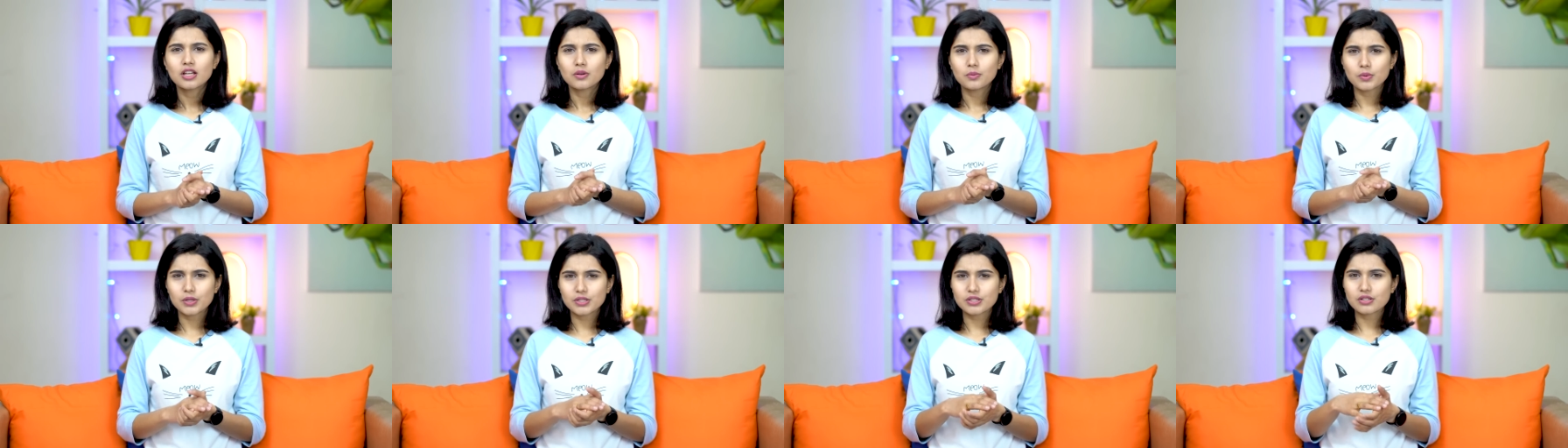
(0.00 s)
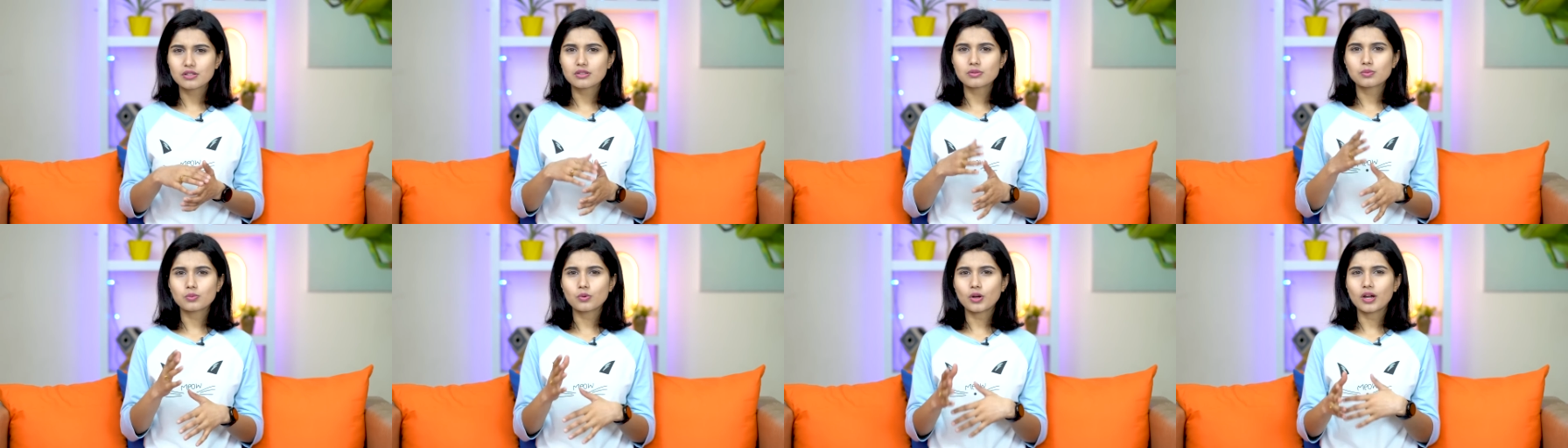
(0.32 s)

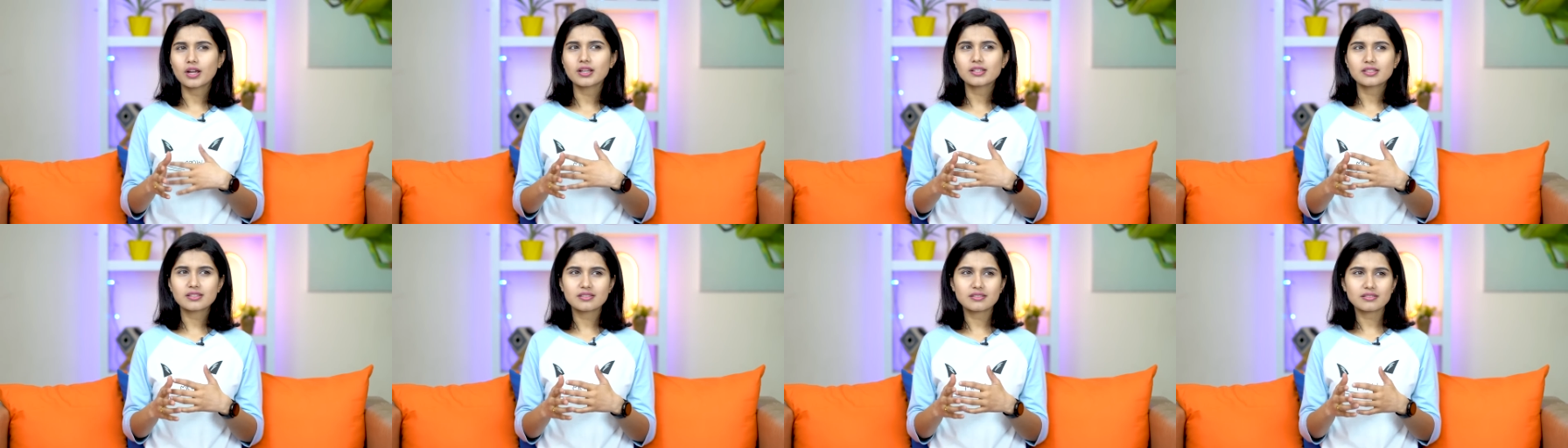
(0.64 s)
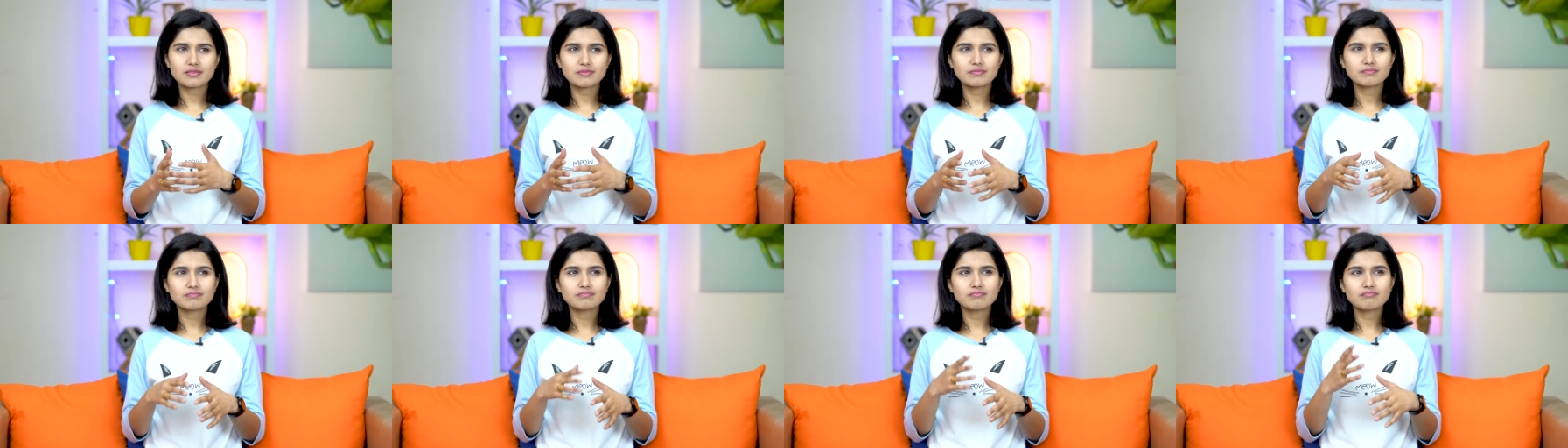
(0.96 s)
which is
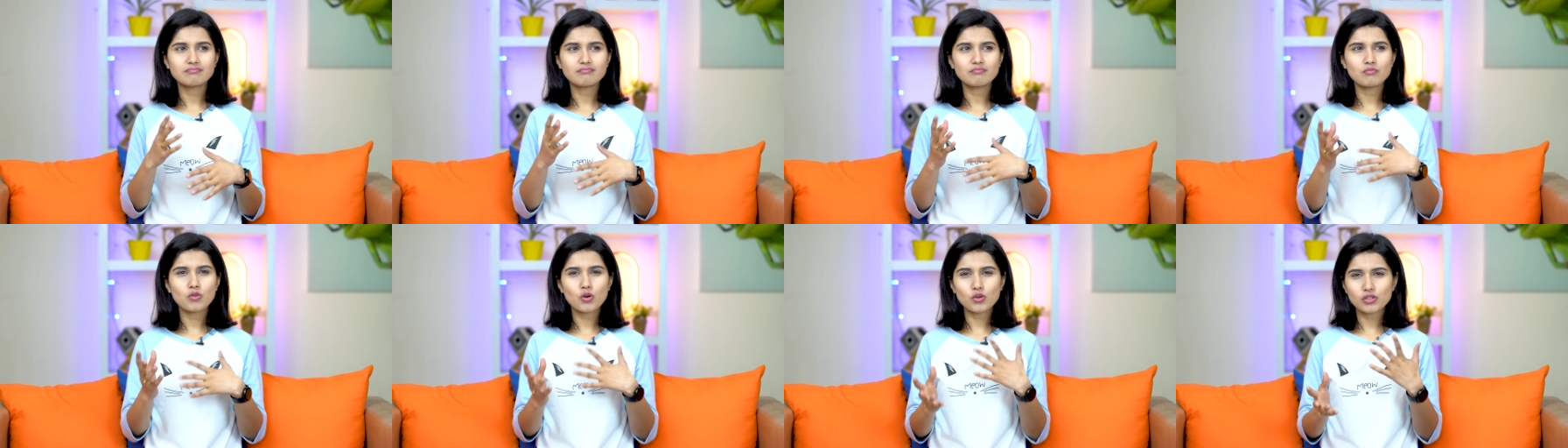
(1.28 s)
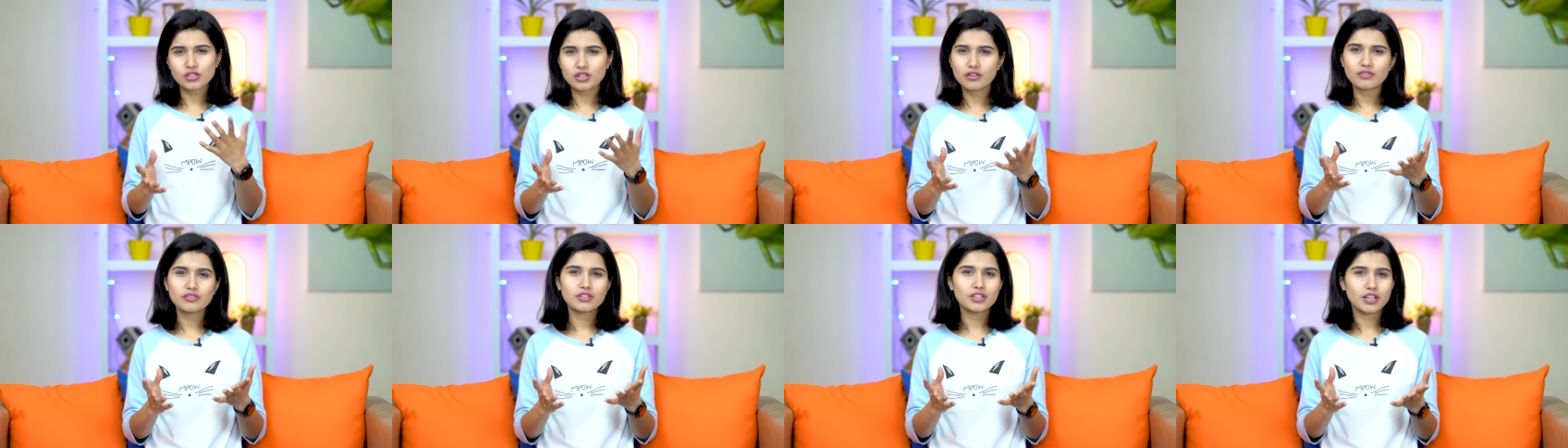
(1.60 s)
what
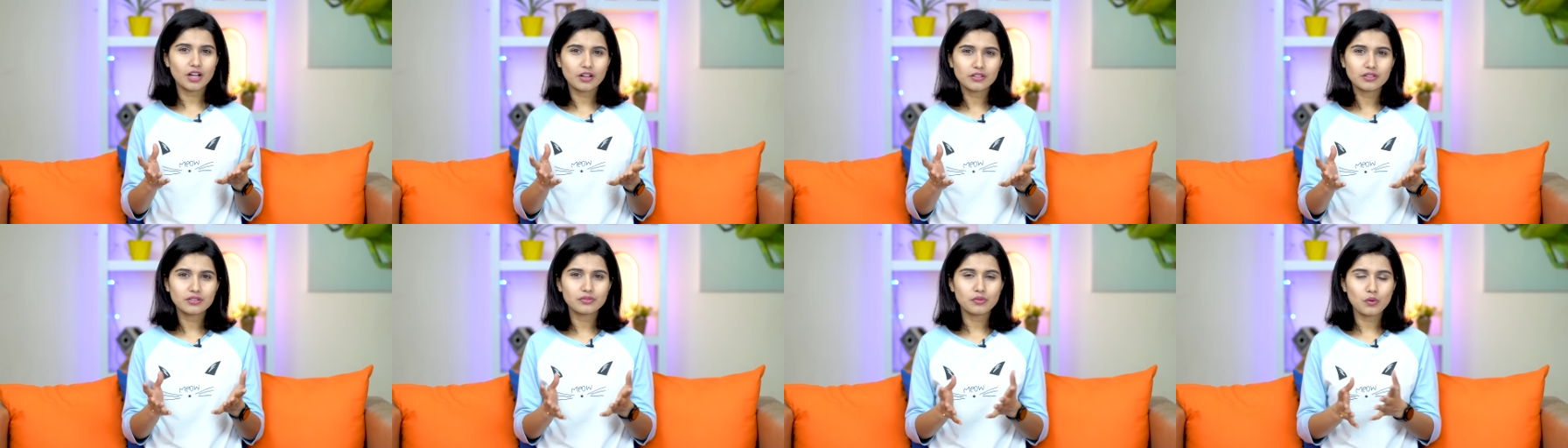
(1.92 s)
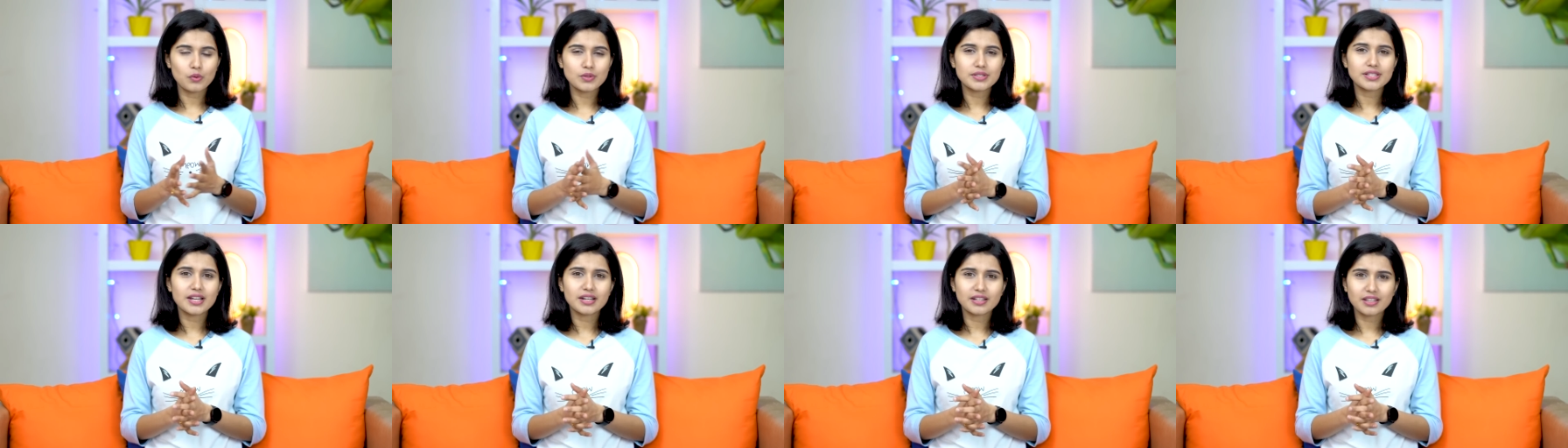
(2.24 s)
most of the other
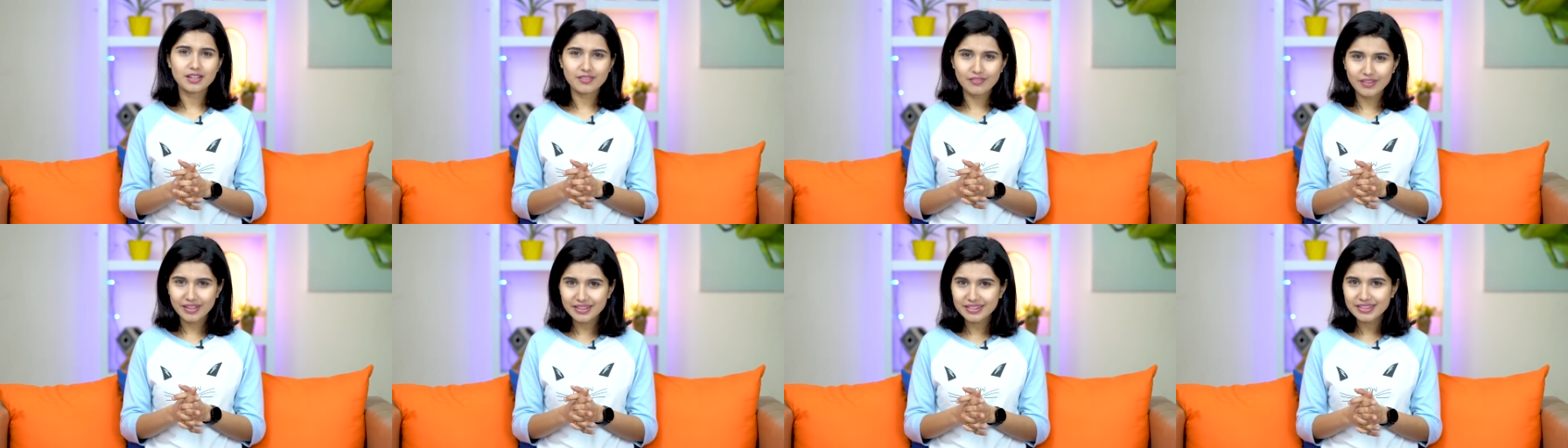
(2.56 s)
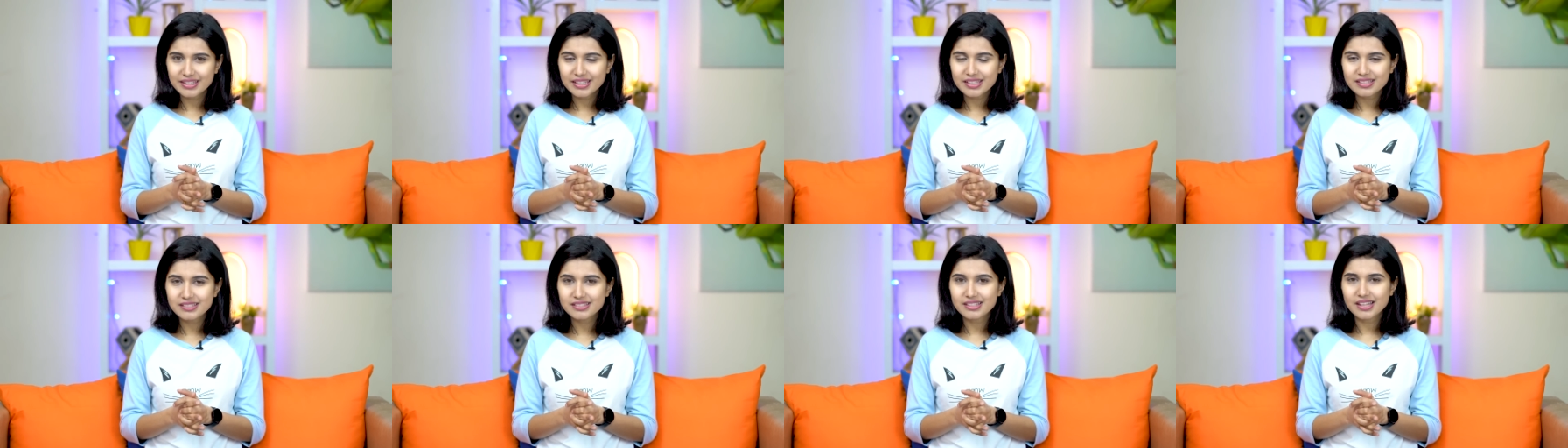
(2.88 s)
phones are
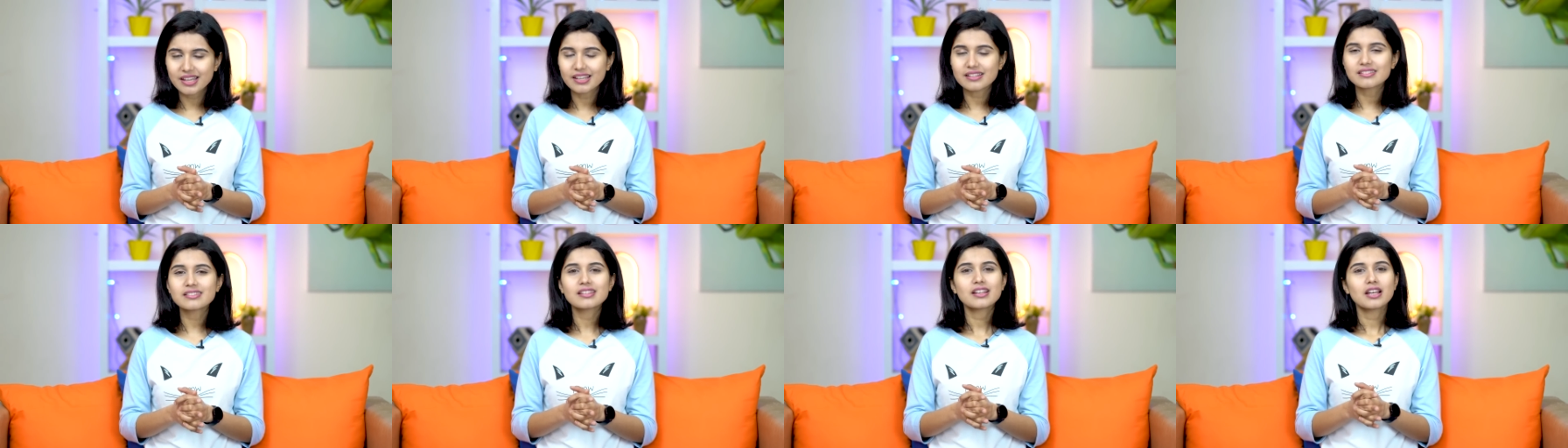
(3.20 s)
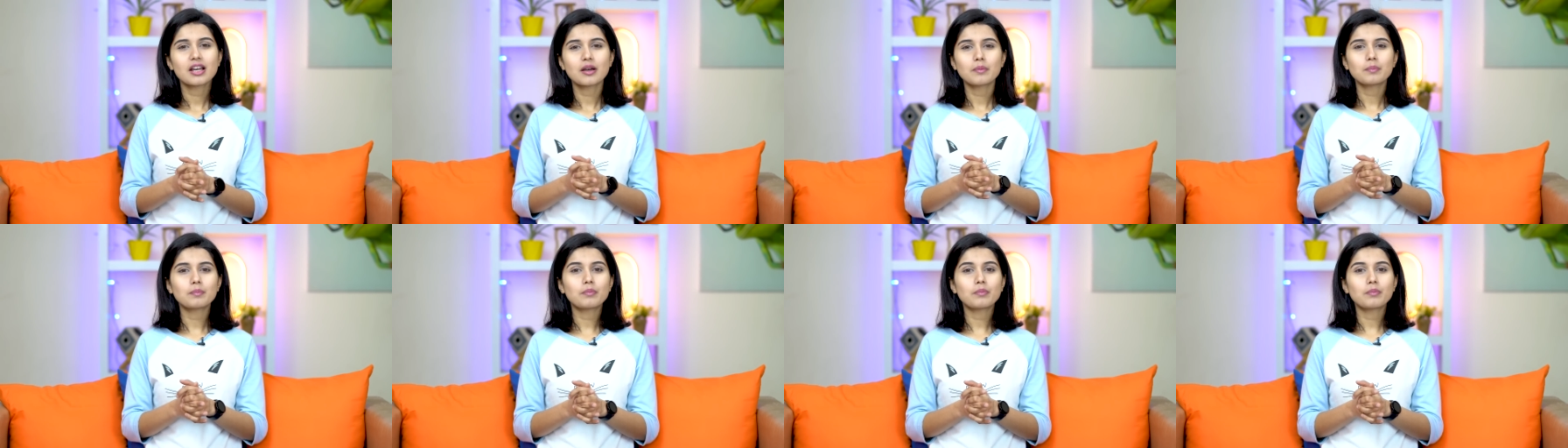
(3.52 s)
giving these days,